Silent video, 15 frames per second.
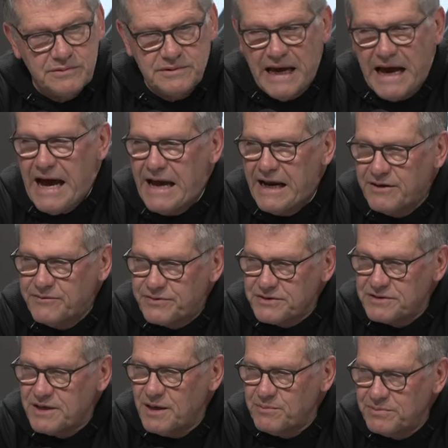dying for
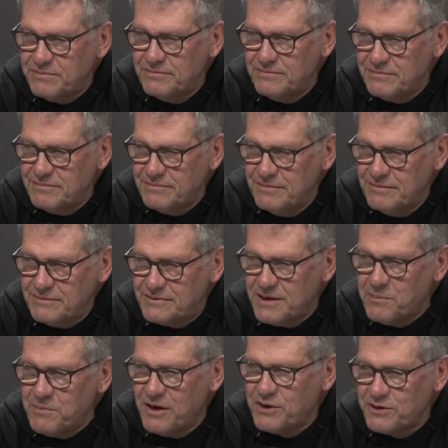
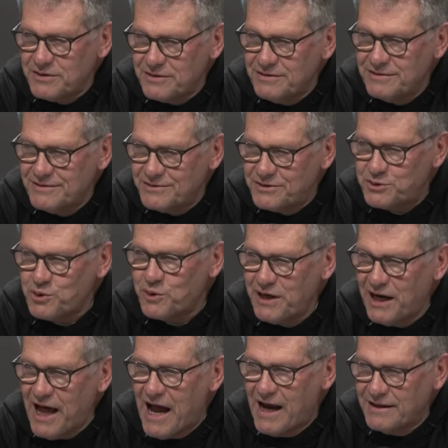some other
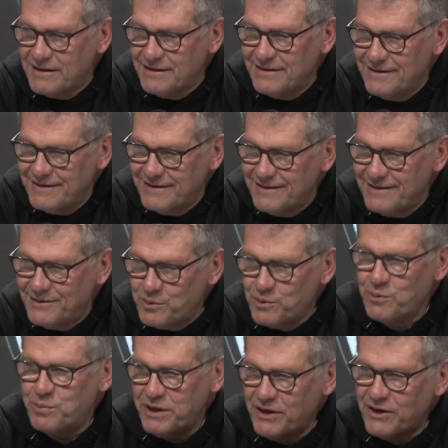storyline to
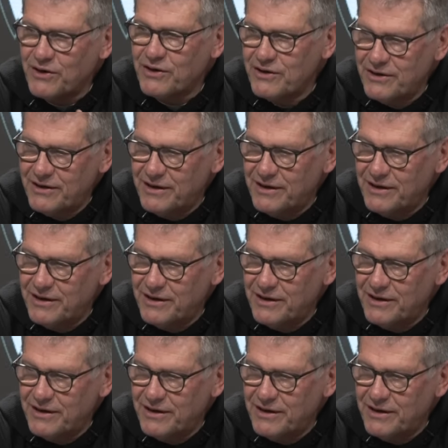appear.